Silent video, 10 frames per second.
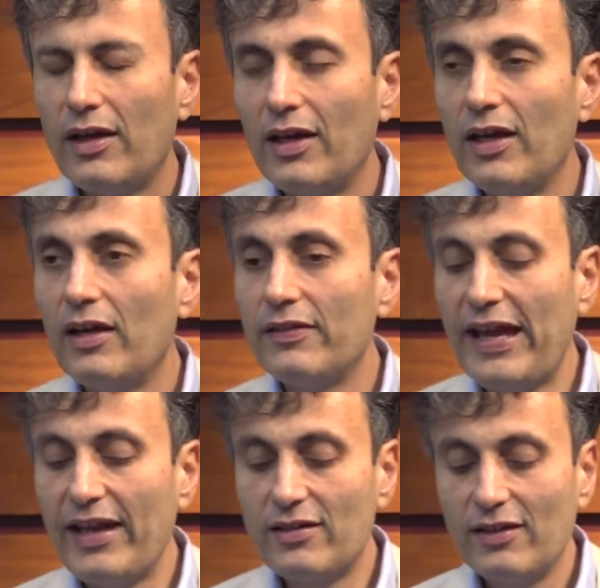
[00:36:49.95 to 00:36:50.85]

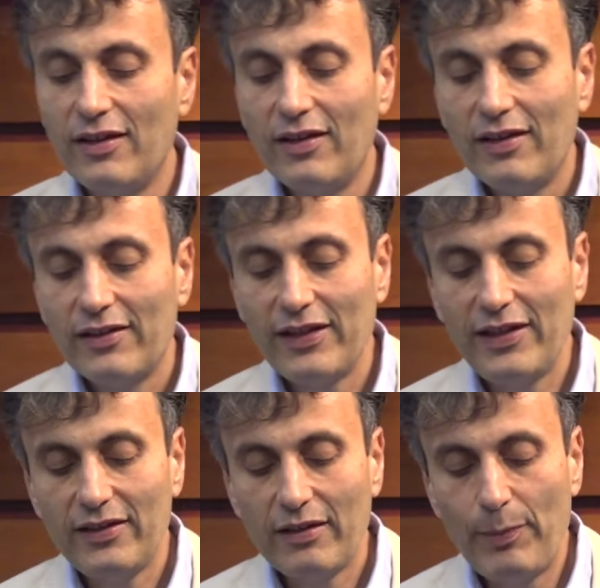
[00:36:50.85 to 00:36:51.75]
that
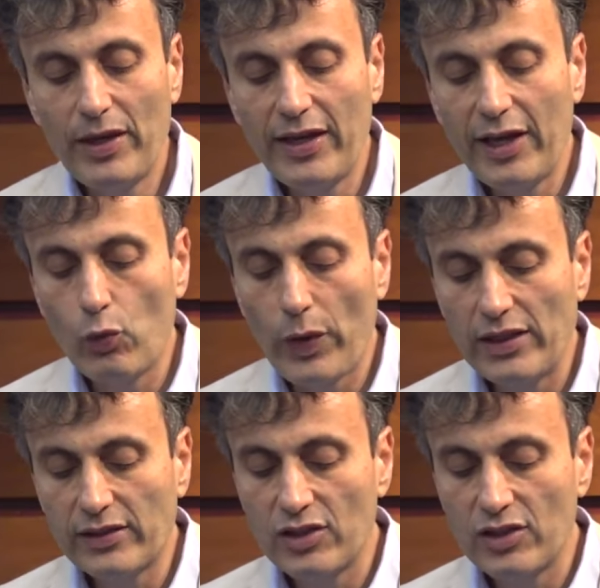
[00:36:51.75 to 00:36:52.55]
the billionaire wealth